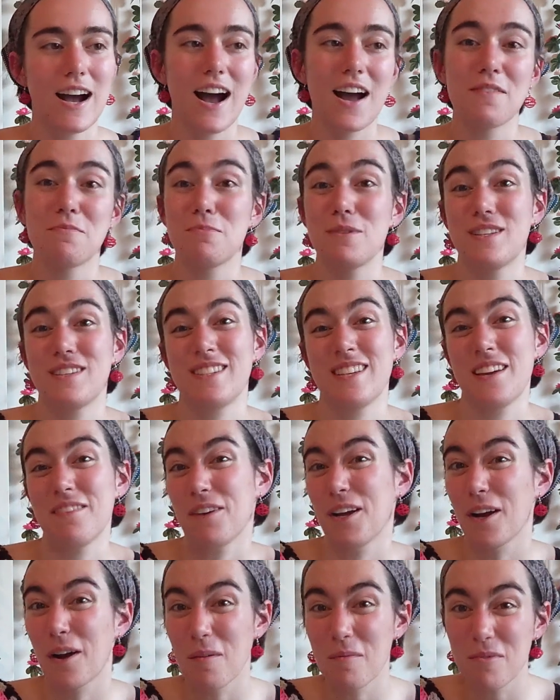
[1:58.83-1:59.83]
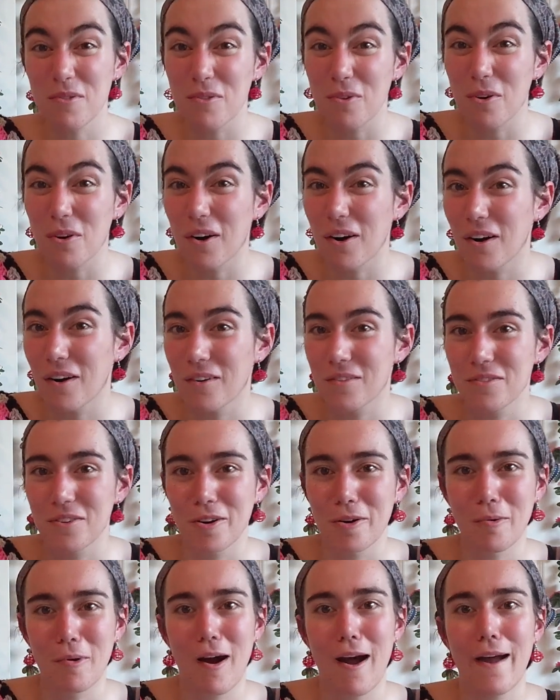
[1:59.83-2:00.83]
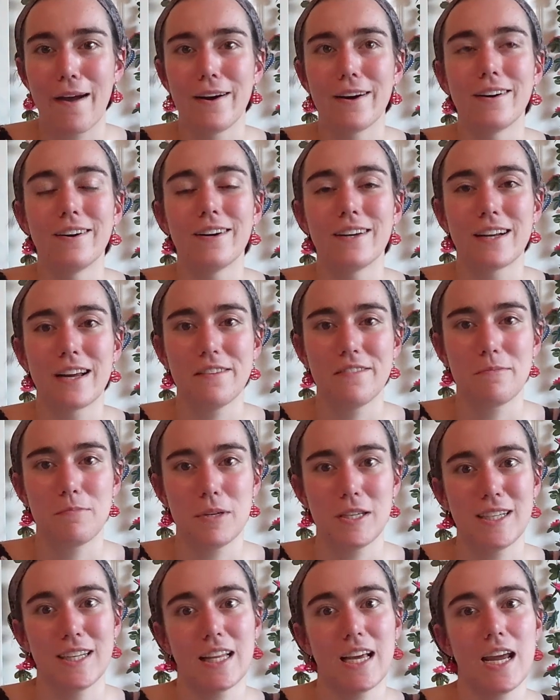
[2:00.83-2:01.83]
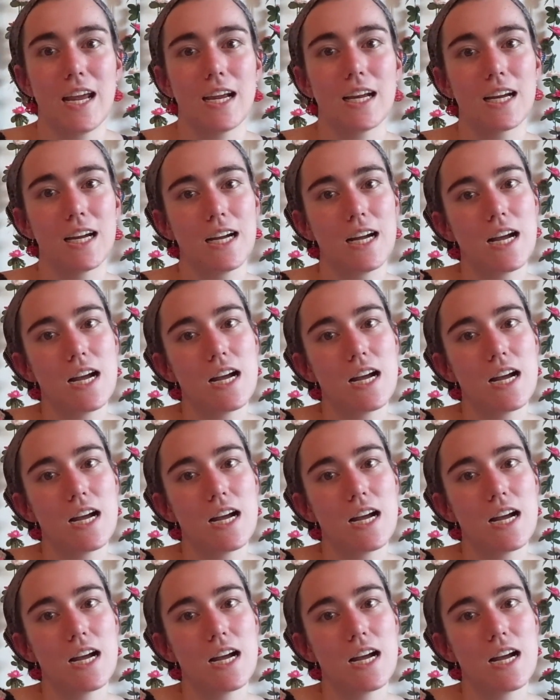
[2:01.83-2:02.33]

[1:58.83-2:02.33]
I've been saving up for a while, and I've been like